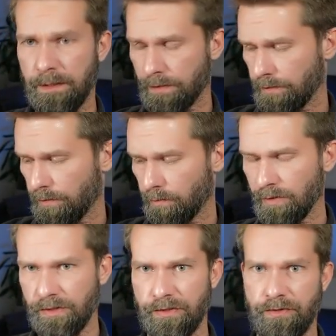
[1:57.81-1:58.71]
So
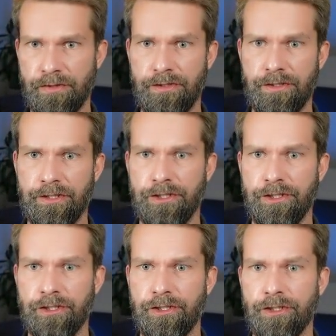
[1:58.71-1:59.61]

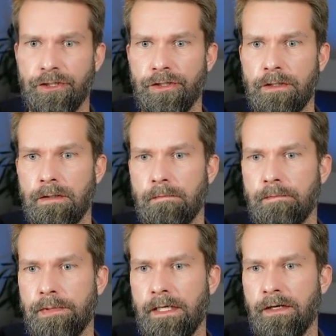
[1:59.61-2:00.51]
search
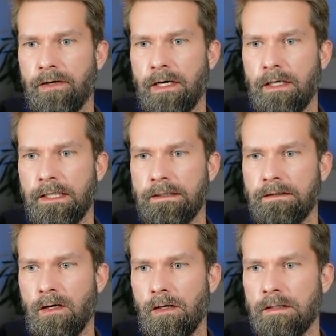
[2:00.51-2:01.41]
Playwright
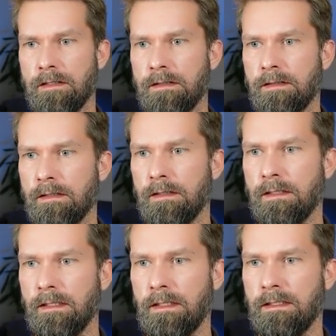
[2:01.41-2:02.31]
docs,
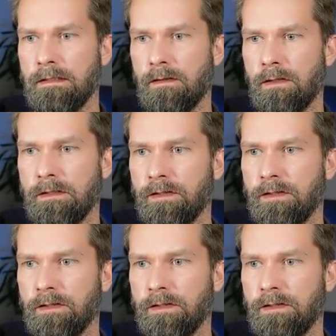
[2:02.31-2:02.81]
and let's call it